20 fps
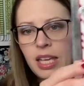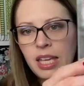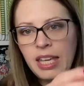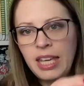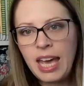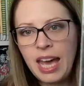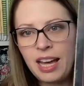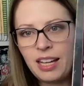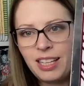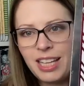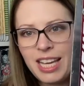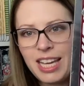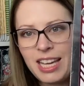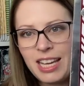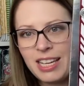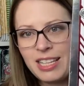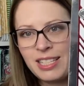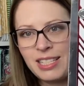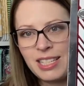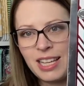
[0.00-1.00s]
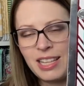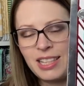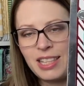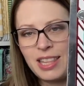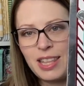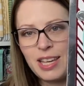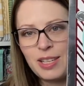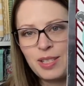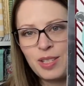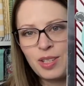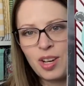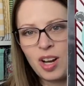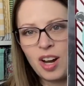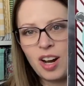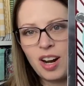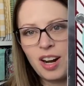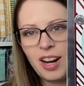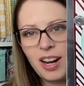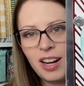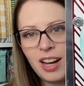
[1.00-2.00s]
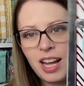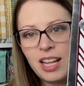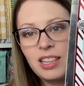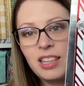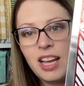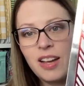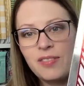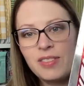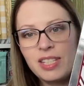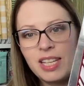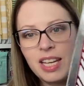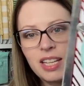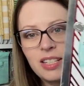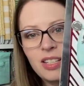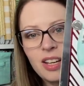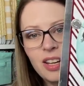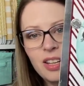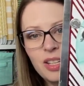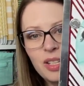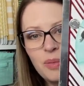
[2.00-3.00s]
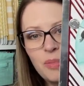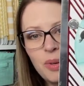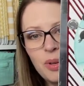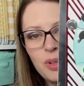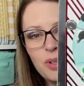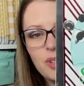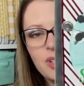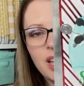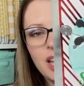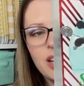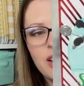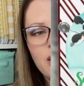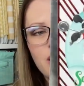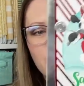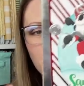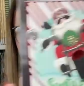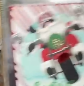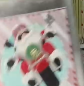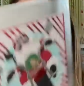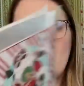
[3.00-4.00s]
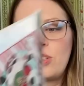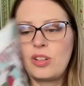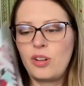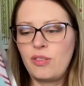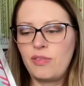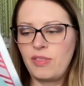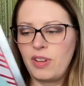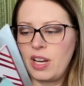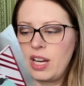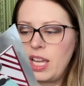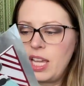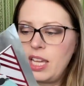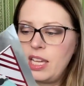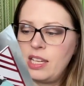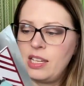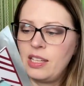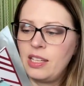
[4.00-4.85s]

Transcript: Kelly sent this card. I love Santa on his motorcycle. So funny.